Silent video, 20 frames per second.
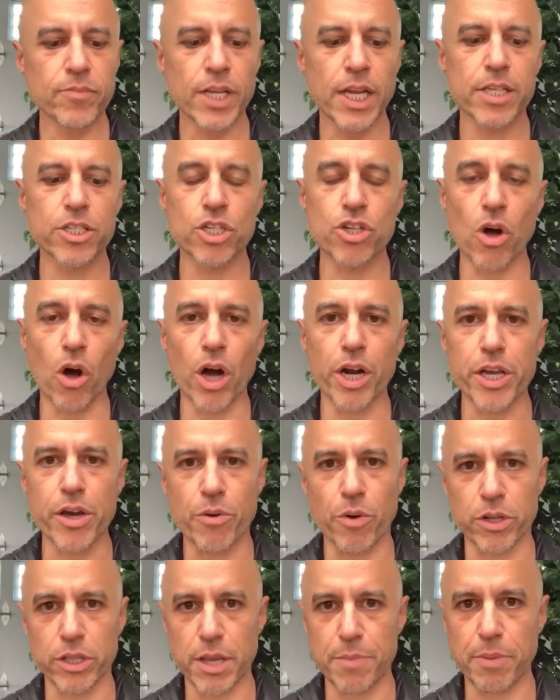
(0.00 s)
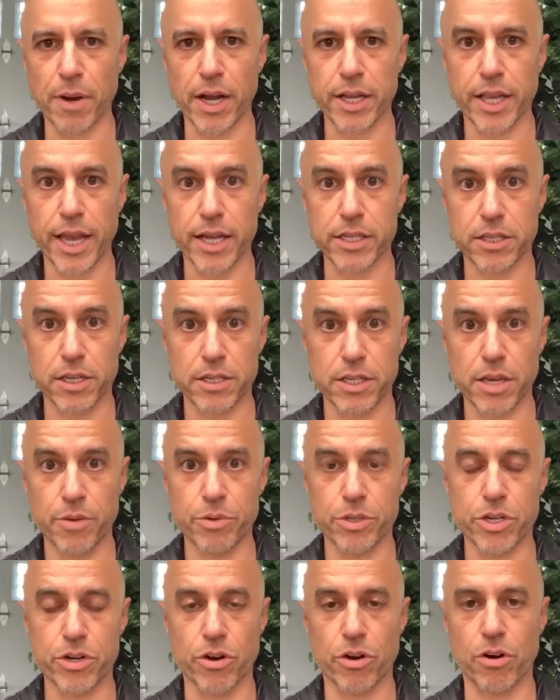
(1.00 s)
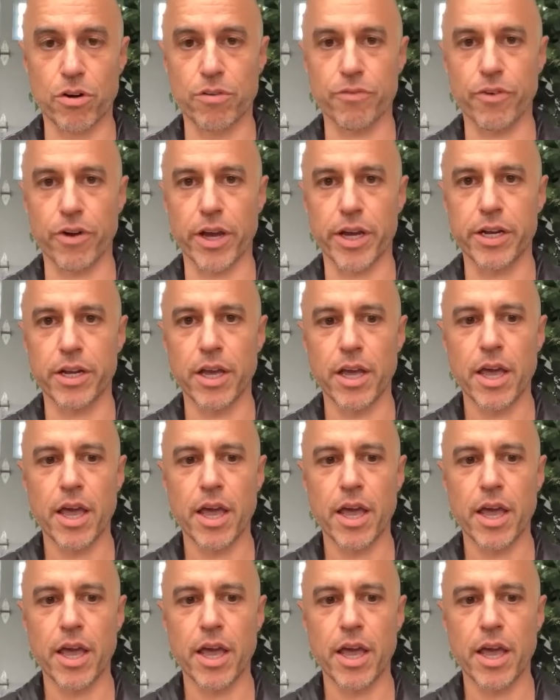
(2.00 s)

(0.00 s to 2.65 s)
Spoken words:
It's an audio-only podcast because he was in Irvine.